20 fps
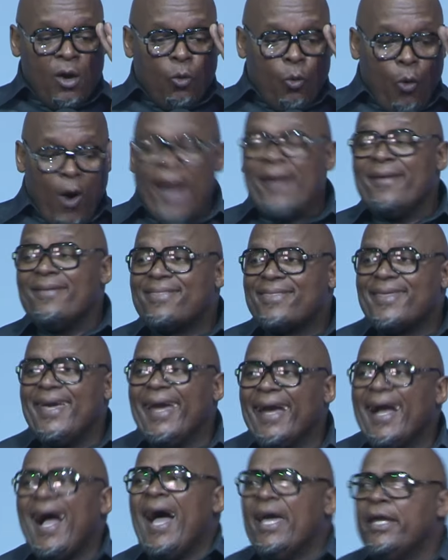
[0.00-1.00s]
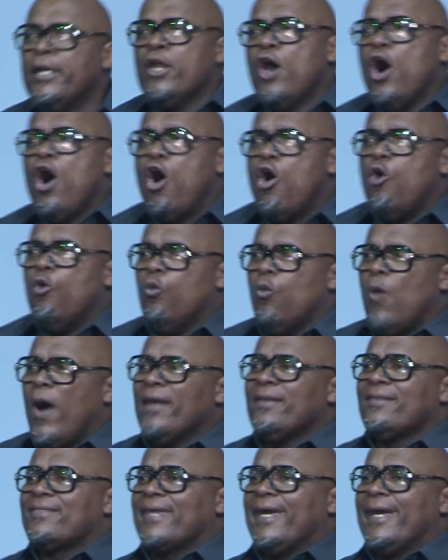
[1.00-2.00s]
one thing I know,
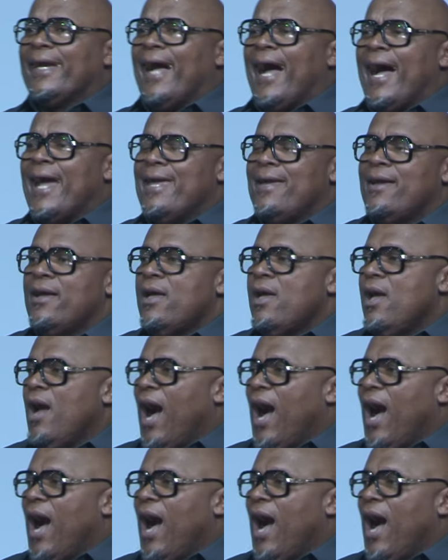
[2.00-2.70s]
one thing I,